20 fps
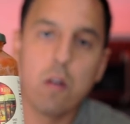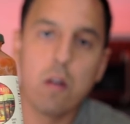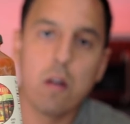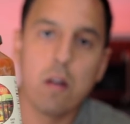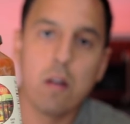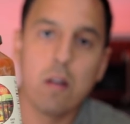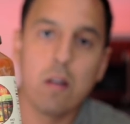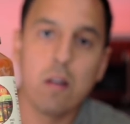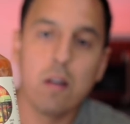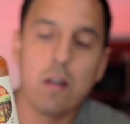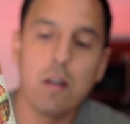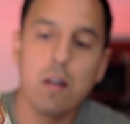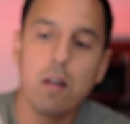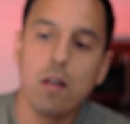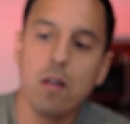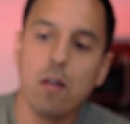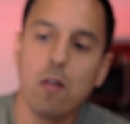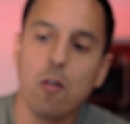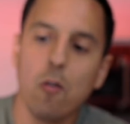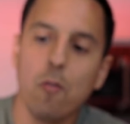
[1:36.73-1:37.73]

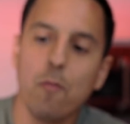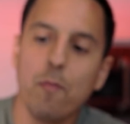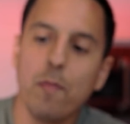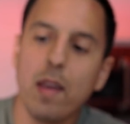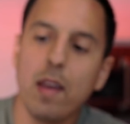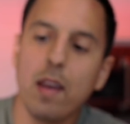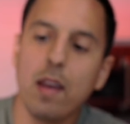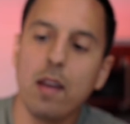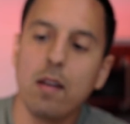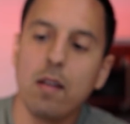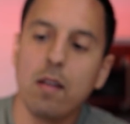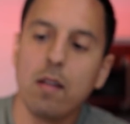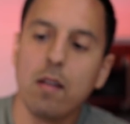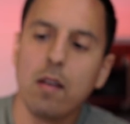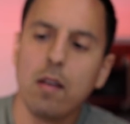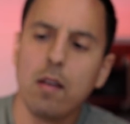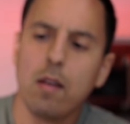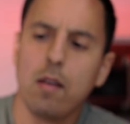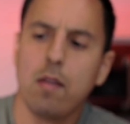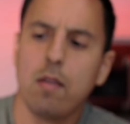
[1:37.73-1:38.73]
homemade
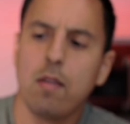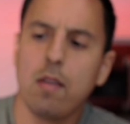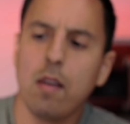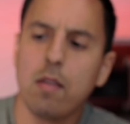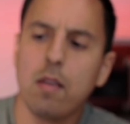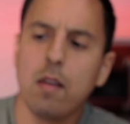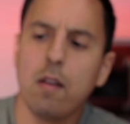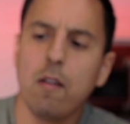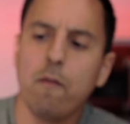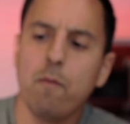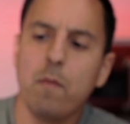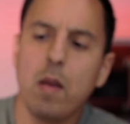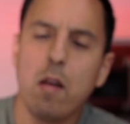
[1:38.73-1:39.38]
sensitive